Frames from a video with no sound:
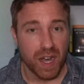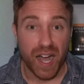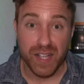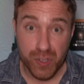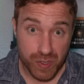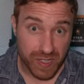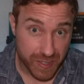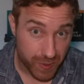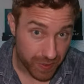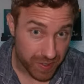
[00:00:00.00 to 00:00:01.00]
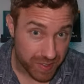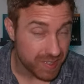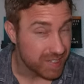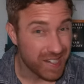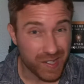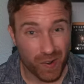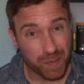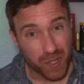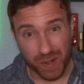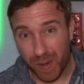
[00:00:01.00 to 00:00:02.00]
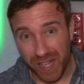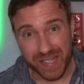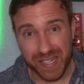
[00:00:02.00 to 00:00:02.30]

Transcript: I usually do this since I know I'm going to buy it